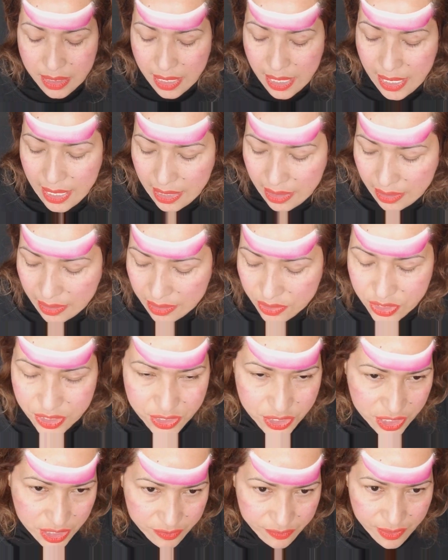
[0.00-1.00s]
And it's
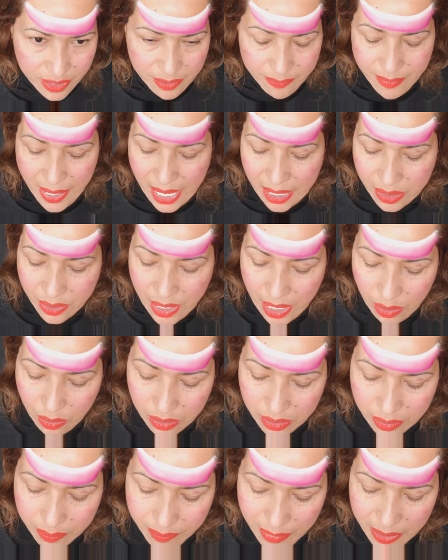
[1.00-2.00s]
just for the
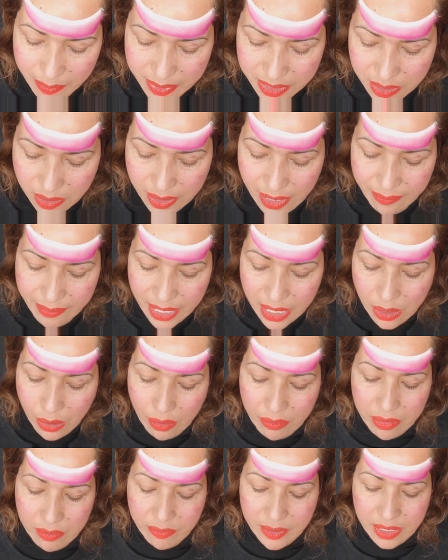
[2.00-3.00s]
background. Maybe it's gonna be
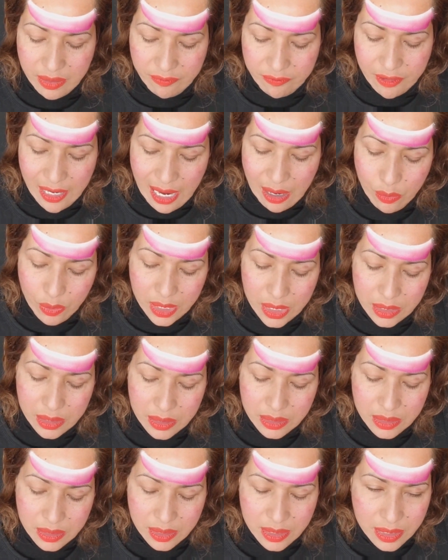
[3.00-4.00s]
covered with a flower,
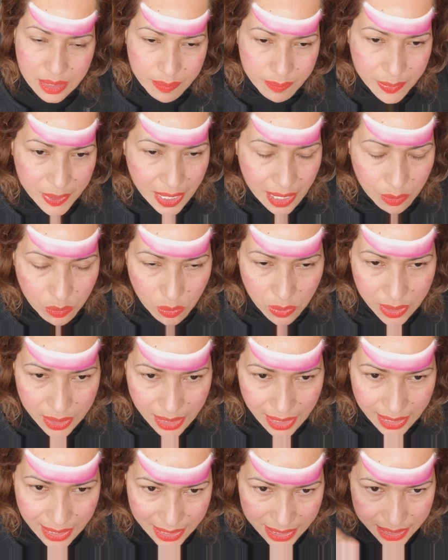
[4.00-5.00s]
but I want
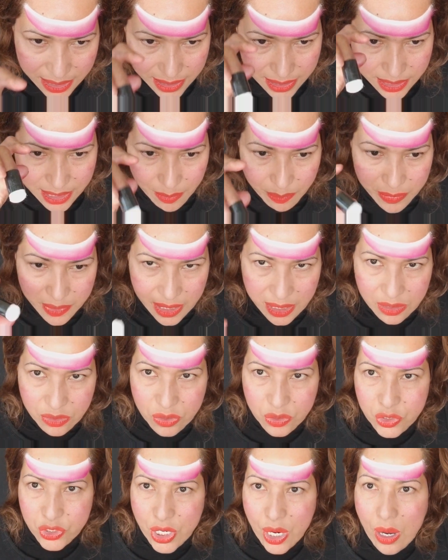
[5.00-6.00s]
at least something
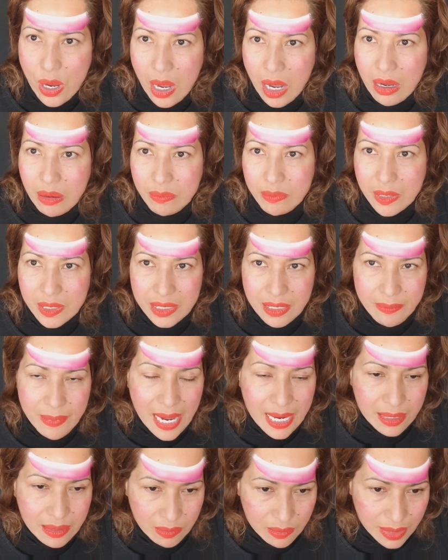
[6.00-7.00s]
to show up on the
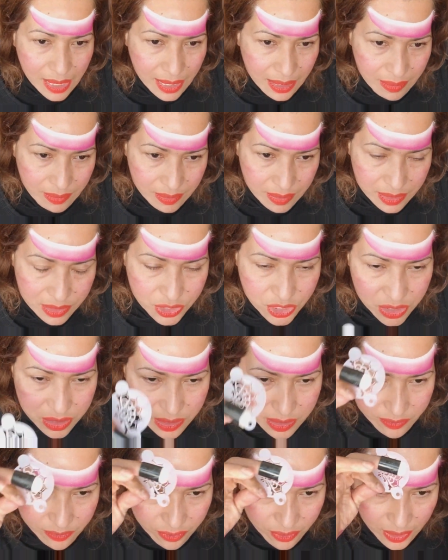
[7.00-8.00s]
back, okay? It's
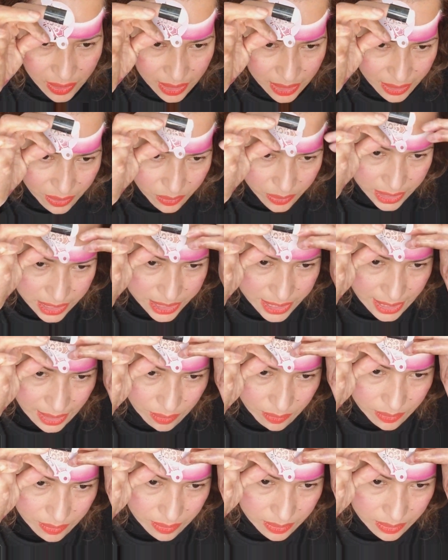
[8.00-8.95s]
just for a little detail.